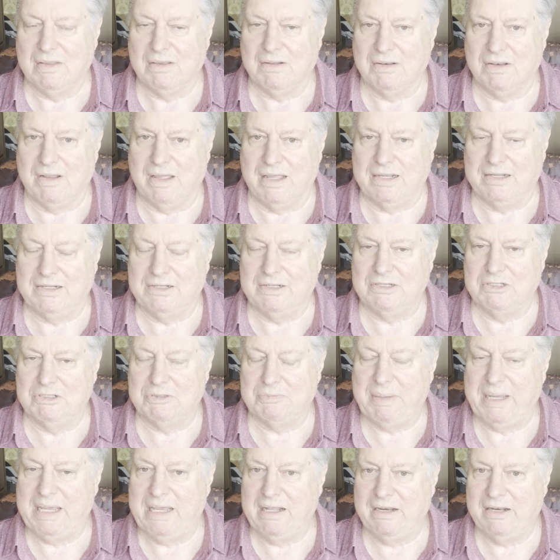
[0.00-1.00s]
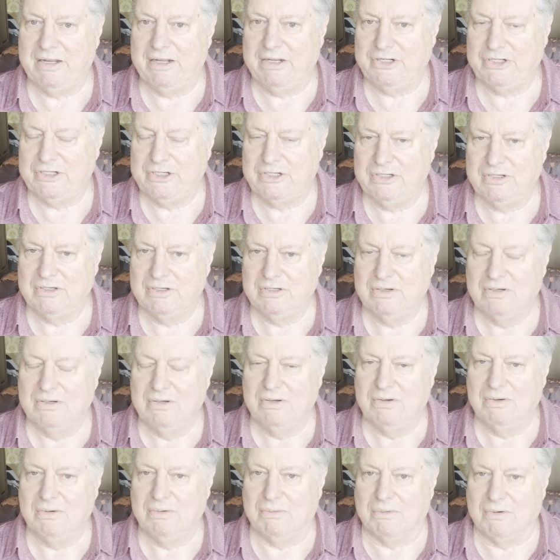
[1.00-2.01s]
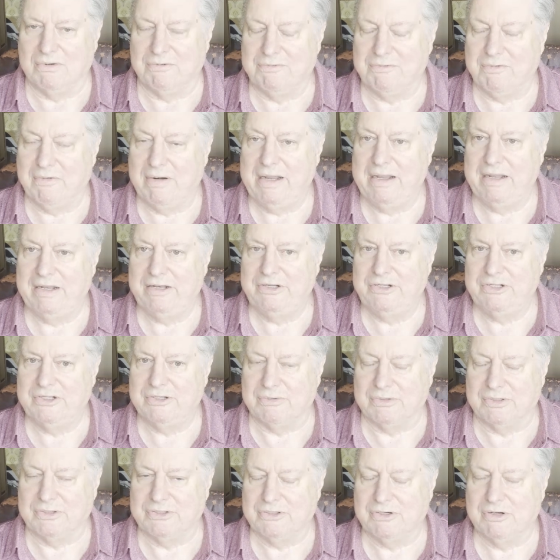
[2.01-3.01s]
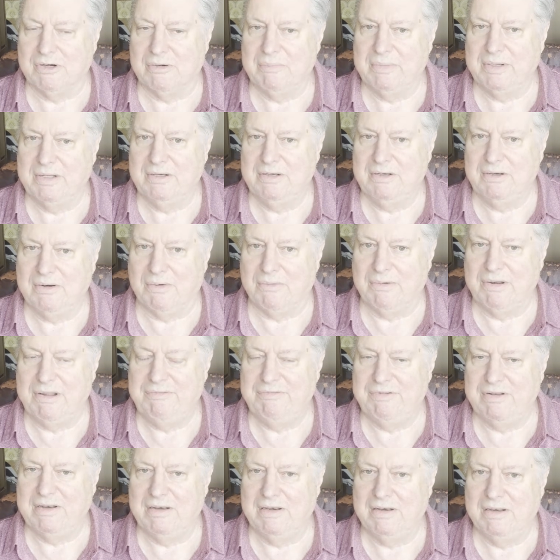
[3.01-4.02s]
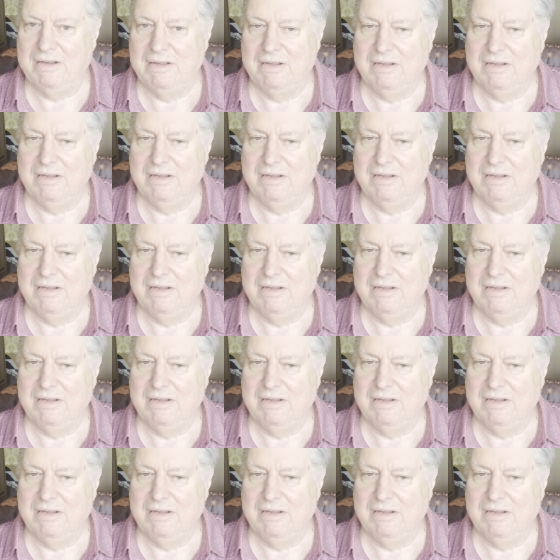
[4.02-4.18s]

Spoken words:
like Spanish or French or German, or even